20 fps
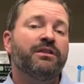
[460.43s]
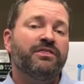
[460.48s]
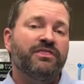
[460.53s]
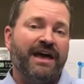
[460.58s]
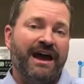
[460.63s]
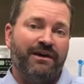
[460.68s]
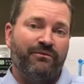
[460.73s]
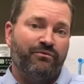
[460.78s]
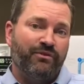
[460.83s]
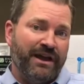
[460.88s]

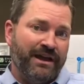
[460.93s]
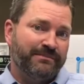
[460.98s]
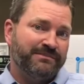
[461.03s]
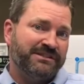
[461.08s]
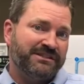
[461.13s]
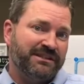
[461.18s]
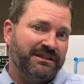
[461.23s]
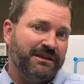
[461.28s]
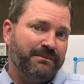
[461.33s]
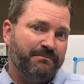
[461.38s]
REM
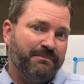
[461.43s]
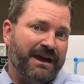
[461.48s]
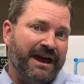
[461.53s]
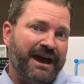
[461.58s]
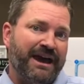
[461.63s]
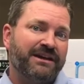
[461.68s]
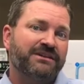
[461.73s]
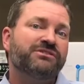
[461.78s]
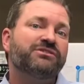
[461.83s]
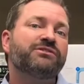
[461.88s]
sleep
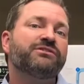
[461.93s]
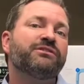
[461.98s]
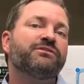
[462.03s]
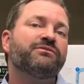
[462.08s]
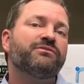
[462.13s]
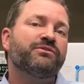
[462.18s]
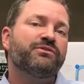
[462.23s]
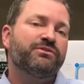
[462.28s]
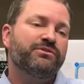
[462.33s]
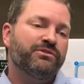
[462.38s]
back so
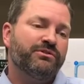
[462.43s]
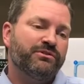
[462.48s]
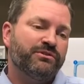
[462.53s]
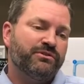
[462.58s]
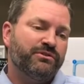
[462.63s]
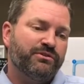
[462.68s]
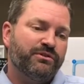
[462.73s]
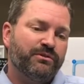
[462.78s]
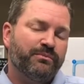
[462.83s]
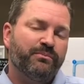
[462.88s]

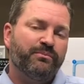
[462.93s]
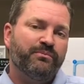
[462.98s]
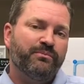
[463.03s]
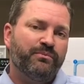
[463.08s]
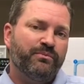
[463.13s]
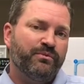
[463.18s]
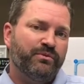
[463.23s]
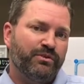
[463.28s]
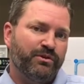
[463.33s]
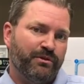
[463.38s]

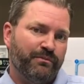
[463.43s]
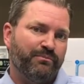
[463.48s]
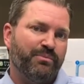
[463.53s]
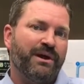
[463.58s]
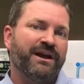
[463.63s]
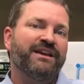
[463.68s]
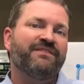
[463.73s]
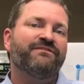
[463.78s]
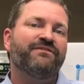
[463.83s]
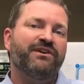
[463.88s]
your
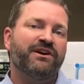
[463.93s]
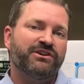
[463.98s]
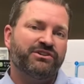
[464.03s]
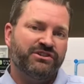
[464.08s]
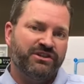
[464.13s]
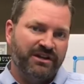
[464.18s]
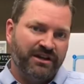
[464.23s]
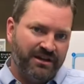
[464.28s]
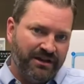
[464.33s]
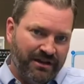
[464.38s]
brain
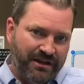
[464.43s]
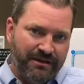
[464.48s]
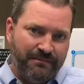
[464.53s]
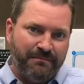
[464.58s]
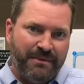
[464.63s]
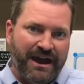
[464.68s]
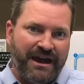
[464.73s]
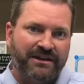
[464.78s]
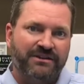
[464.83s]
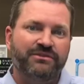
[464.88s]
function can get
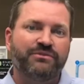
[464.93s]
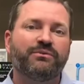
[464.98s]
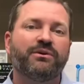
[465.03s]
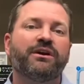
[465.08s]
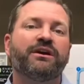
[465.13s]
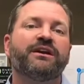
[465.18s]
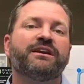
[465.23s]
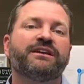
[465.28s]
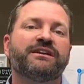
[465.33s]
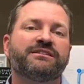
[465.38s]
back to
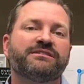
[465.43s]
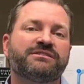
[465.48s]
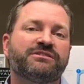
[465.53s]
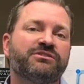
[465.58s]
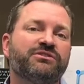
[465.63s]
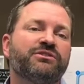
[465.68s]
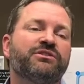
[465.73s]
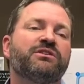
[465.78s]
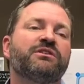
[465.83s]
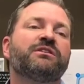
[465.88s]
where it is, so
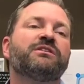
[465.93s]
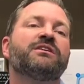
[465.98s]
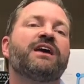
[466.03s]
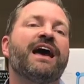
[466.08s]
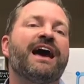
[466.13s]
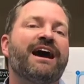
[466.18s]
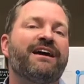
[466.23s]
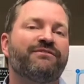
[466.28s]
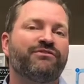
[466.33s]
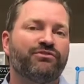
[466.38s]
you can
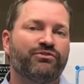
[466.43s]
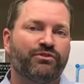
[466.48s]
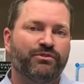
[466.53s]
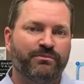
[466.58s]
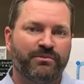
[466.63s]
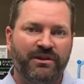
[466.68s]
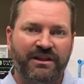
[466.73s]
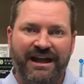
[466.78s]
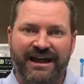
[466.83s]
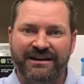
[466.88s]
have
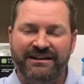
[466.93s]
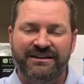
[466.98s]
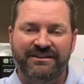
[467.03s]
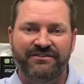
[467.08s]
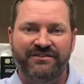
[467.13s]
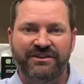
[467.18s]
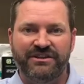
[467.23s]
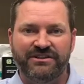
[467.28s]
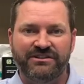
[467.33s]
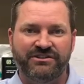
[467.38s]
normal
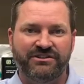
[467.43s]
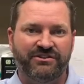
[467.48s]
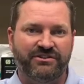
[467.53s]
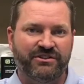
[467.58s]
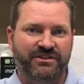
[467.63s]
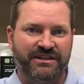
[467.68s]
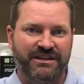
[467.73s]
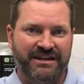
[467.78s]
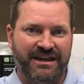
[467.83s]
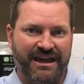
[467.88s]
activities
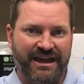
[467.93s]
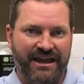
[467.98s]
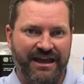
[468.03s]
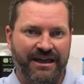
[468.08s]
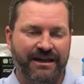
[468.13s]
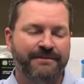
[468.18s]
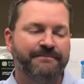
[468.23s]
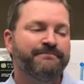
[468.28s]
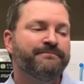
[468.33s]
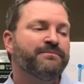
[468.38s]
during the
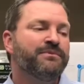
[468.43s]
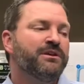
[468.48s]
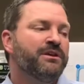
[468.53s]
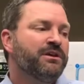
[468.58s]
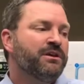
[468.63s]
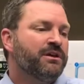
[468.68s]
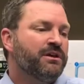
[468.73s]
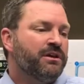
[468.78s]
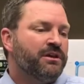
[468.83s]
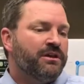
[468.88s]
day.
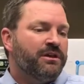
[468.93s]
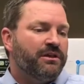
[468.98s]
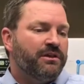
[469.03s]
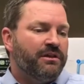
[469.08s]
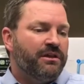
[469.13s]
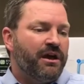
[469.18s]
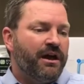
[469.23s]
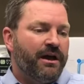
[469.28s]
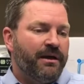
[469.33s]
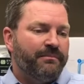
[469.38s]

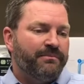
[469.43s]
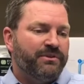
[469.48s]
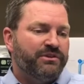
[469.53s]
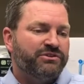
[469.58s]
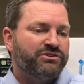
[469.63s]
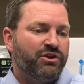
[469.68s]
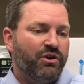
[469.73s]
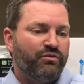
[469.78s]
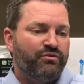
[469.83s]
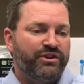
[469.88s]

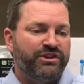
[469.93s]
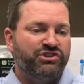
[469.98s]
So